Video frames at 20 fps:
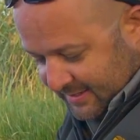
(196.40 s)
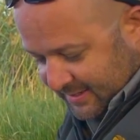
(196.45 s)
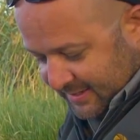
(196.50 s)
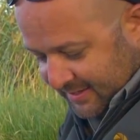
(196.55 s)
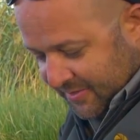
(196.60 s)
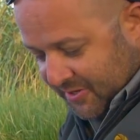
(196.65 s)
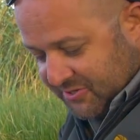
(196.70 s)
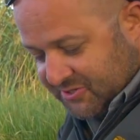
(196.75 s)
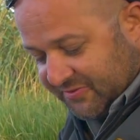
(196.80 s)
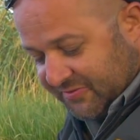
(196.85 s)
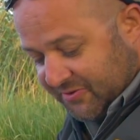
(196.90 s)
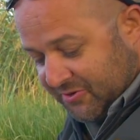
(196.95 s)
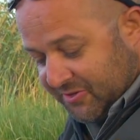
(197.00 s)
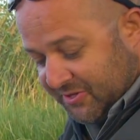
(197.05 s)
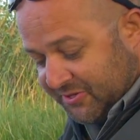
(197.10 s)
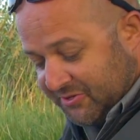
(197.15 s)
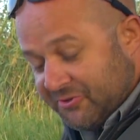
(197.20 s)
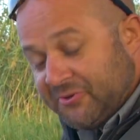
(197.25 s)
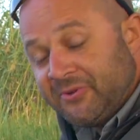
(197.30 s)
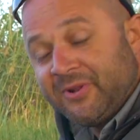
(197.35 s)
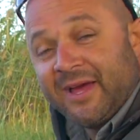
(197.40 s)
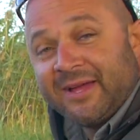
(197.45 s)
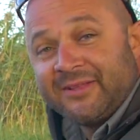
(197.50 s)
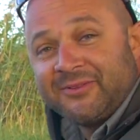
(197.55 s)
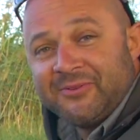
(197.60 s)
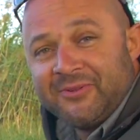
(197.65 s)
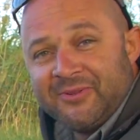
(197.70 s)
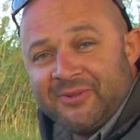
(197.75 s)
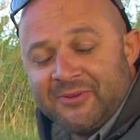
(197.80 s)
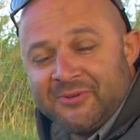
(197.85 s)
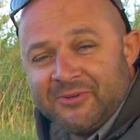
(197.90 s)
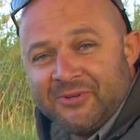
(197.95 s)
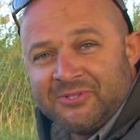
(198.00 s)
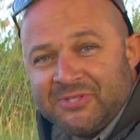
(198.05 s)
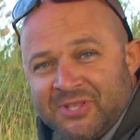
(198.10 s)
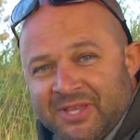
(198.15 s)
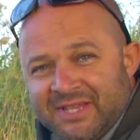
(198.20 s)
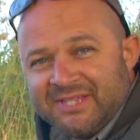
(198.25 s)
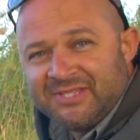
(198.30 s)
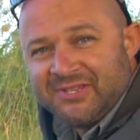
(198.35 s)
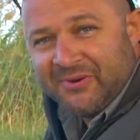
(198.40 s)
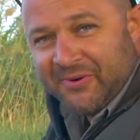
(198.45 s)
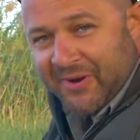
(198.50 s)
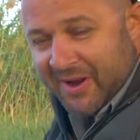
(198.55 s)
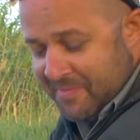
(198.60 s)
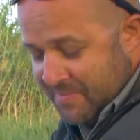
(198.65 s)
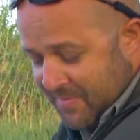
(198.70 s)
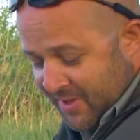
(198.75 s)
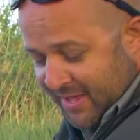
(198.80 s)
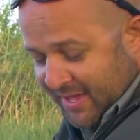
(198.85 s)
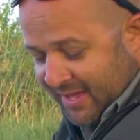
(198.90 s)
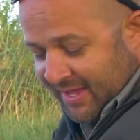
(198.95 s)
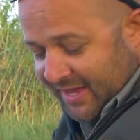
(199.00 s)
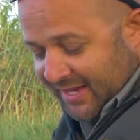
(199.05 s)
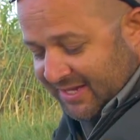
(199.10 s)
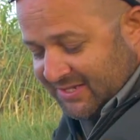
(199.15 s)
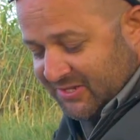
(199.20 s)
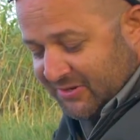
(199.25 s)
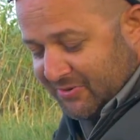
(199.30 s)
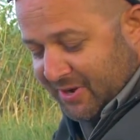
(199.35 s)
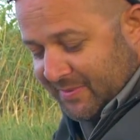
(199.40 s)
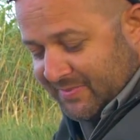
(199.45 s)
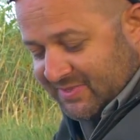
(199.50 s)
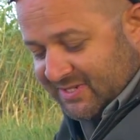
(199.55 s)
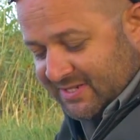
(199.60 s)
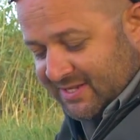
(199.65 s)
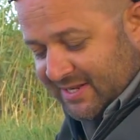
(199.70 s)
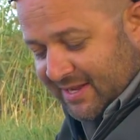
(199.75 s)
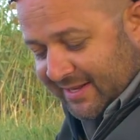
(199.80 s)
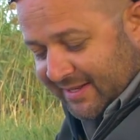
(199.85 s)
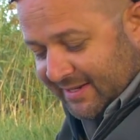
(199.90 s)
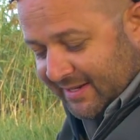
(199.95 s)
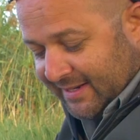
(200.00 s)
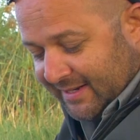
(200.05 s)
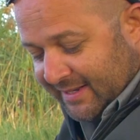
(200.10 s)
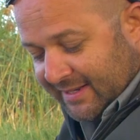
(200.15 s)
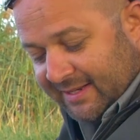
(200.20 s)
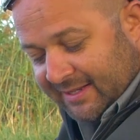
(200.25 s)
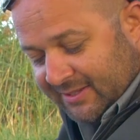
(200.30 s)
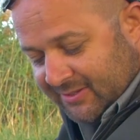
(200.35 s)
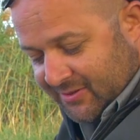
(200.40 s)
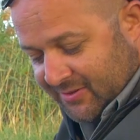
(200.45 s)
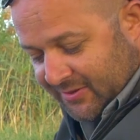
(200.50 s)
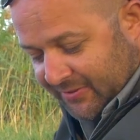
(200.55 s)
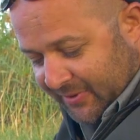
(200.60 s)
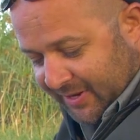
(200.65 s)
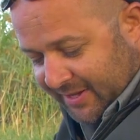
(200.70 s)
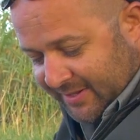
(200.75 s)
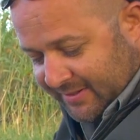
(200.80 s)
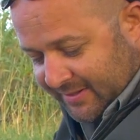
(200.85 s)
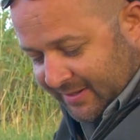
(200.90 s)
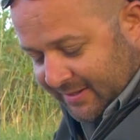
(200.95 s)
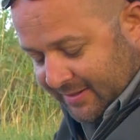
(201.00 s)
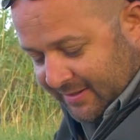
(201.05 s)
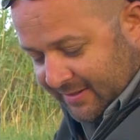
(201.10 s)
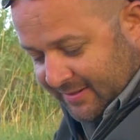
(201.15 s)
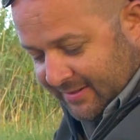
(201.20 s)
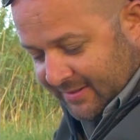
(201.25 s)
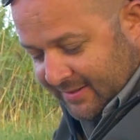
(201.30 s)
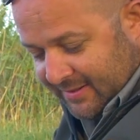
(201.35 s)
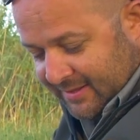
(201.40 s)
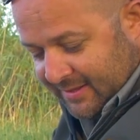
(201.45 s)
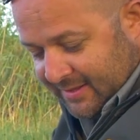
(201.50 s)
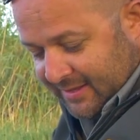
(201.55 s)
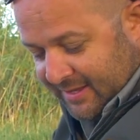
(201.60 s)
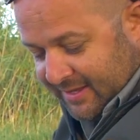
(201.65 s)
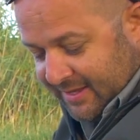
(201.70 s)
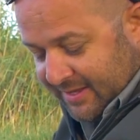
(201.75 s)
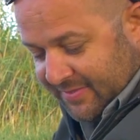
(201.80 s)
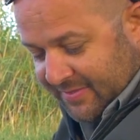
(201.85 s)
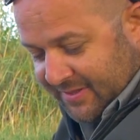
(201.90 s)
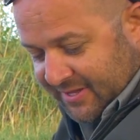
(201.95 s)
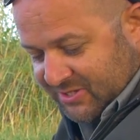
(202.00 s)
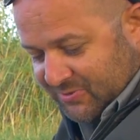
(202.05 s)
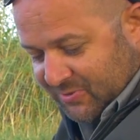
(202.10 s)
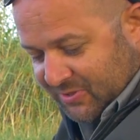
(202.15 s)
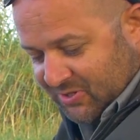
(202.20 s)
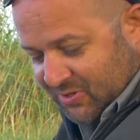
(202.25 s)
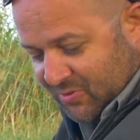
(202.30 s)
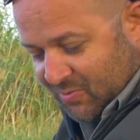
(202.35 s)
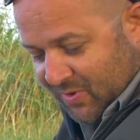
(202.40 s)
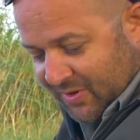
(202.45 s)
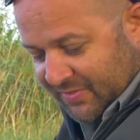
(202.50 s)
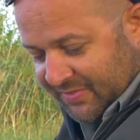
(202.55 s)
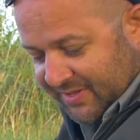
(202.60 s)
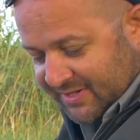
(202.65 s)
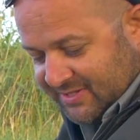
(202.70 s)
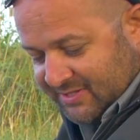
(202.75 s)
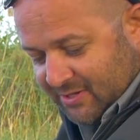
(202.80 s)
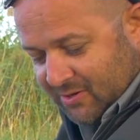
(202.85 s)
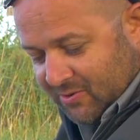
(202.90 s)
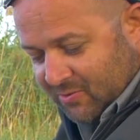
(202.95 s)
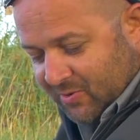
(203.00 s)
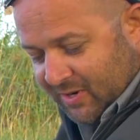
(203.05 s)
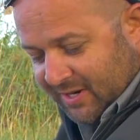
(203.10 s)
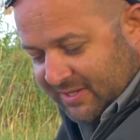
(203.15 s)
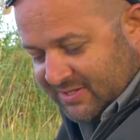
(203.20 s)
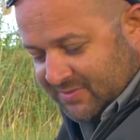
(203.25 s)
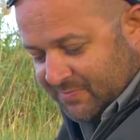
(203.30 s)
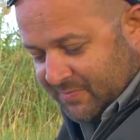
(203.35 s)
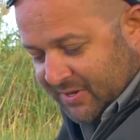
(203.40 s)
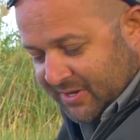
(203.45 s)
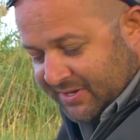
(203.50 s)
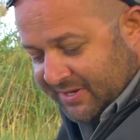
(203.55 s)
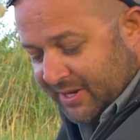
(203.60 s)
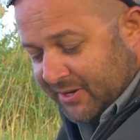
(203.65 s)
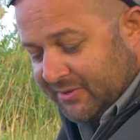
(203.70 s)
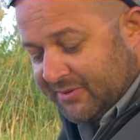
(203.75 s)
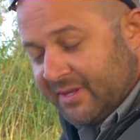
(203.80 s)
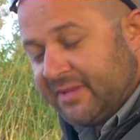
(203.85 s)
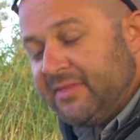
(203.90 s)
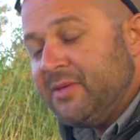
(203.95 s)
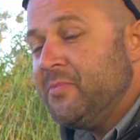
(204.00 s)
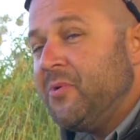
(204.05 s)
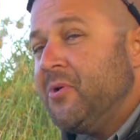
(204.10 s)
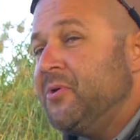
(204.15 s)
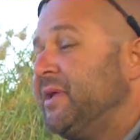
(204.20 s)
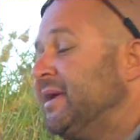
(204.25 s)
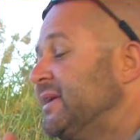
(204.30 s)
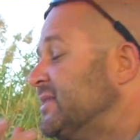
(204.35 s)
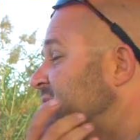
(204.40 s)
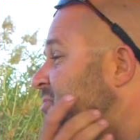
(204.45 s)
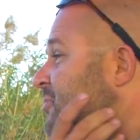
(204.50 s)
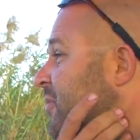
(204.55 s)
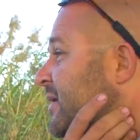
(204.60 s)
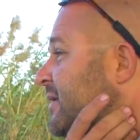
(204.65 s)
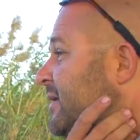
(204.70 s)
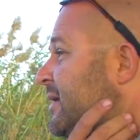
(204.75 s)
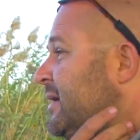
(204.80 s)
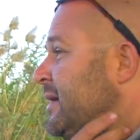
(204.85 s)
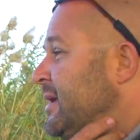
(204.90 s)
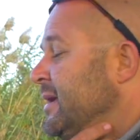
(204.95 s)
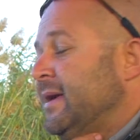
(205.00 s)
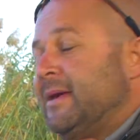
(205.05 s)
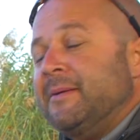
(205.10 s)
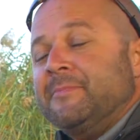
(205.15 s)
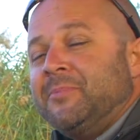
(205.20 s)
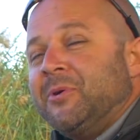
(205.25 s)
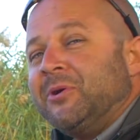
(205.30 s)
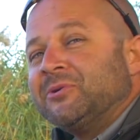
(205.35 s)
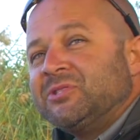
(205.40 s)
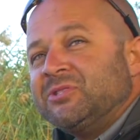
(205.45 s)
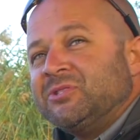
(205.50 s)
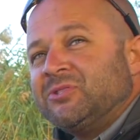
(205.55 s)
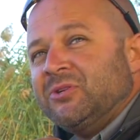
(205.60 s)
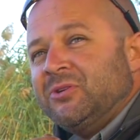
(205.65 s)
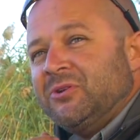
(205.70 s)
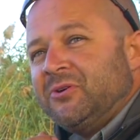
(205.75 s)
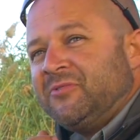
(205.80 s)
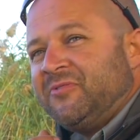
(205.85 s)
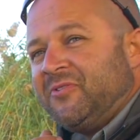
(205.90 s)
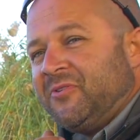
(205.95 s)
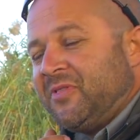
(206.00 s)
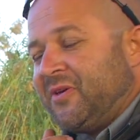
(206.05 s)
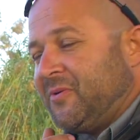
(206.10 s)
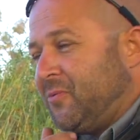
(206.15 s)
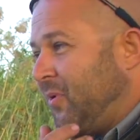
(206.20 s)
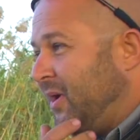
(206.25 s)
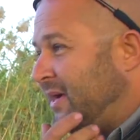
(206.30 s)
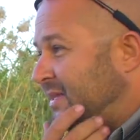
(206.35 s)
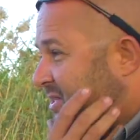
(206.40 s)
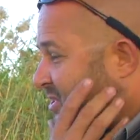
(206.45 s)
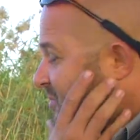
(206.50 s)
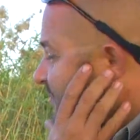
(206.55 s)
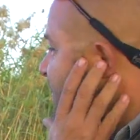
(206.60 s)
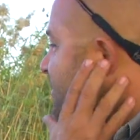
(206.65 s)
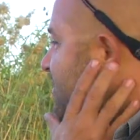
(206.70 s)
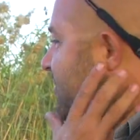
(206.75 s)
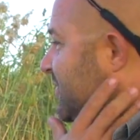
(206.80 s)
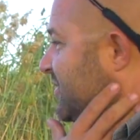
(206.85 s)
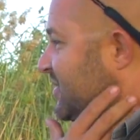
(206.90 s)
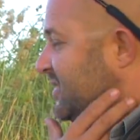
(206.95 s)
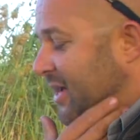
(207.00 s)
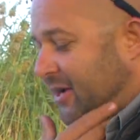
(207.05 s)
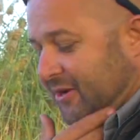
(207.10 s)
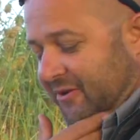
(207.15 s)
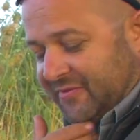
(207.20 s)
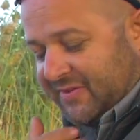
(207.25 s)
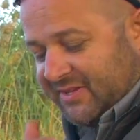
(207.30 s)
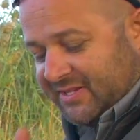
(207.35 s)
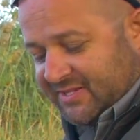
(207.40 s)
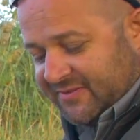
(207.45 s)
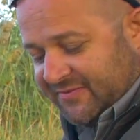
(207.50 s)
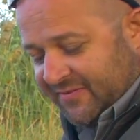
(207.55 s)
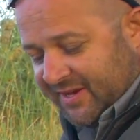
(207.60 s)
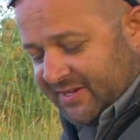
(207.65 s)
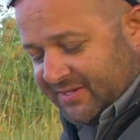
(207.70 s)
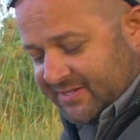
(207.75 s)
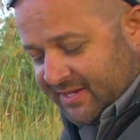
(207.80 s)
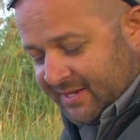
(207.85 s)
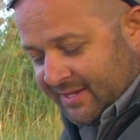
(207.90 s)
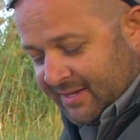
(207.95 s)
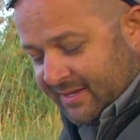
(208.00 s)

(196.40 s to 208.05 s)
Those of you that do like to use the histogram is slightly leaning to the right, and that's what you want. There's no whites burned out. In the morning it's quite important to look for the whites, especially on the side of his face.